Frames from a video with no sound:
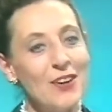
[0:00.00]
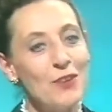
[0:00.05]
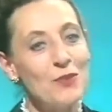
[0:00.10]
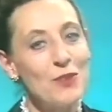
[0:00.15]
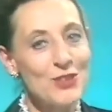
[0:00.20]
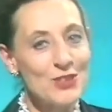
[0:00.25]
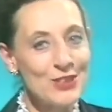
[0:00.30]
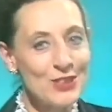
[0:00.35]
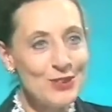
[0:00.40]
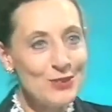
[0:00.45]
and
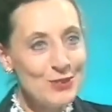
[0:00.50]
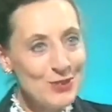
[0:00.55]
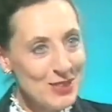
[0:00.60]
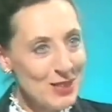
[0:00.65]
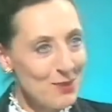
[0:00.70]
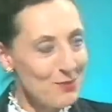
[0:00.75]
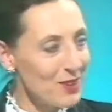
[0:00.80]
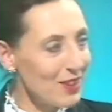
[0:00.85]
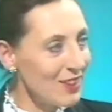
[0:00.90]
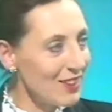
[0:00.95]
they want to
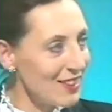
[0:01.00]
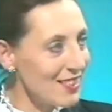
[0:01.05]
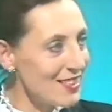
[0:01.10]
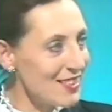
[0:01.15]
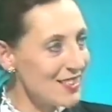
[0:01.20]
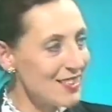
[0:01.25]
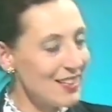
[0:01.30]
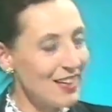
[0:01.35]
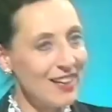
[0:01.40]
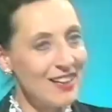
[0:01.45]
use something at
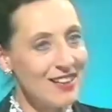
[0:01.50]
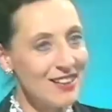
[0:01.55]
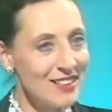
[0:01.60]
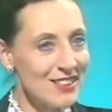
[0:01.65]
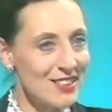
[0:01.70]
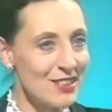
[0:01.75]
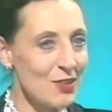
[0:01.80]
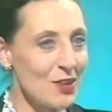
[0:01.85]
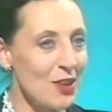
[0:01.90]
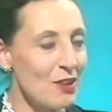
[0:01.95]
this side,
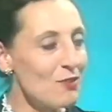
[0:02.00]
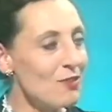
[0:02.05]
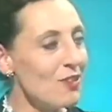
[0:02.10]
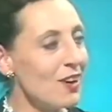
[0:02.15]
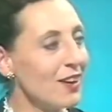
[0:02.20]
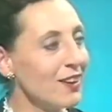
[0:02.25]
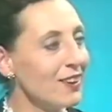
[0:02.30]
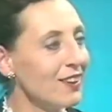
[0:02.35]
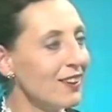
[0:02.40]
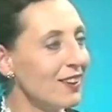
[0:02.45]
and so they
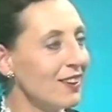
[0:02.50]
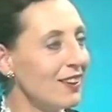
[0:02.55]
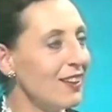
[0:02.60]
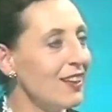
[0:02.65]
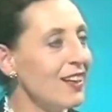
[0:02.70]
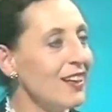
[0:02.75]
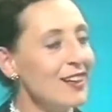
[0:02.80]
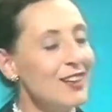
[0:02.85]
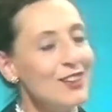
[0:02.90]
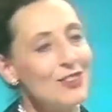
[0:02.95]
run a
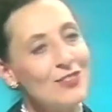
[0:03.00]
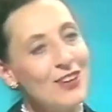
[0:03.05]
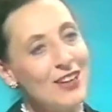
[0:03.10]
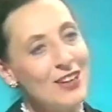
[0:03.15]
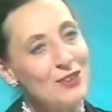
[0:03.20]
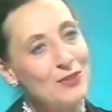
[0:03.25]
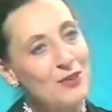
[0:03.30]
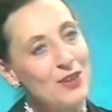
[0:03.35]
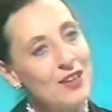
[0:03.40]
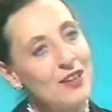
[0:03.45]
lead
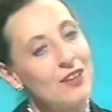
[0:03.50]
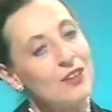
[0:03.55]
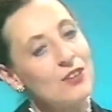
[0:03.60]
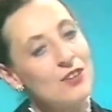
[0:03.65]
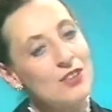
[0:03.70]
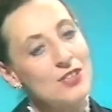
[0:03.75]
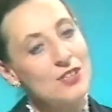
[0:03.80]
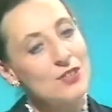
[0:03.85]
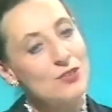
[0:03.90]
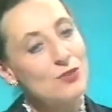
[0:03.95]
right the way
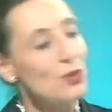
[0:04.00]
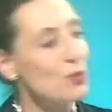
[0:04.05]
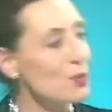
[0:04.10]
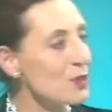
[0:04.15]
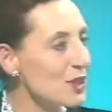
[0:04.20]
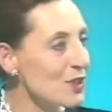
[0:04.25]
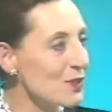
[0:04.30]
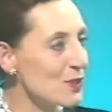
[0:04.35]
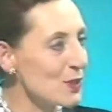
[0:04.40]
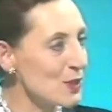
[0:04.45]
across the
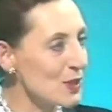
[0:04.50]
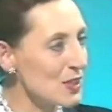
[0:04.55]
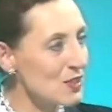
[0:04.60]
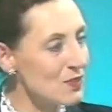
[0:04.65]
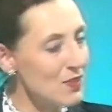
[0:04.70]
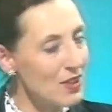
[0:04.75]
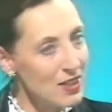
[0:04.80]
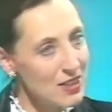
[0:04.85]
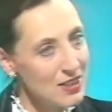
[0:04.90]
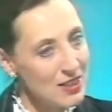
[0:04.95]
room, which, of
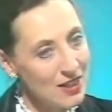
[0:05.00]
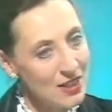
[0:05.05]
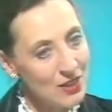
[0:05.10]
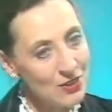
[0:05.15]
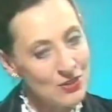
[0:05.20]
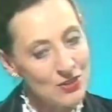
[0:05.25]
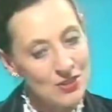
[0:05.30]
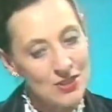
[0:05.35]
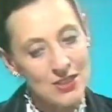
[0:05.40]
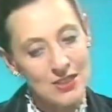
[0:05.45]
course, is very
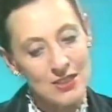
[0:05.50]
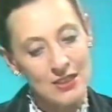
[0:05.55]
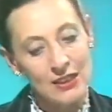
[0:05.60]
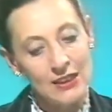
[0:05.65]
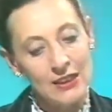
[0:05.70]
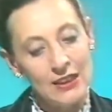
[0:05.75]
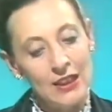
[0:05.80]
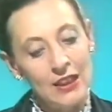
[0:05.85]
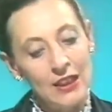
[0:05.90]
dangerous.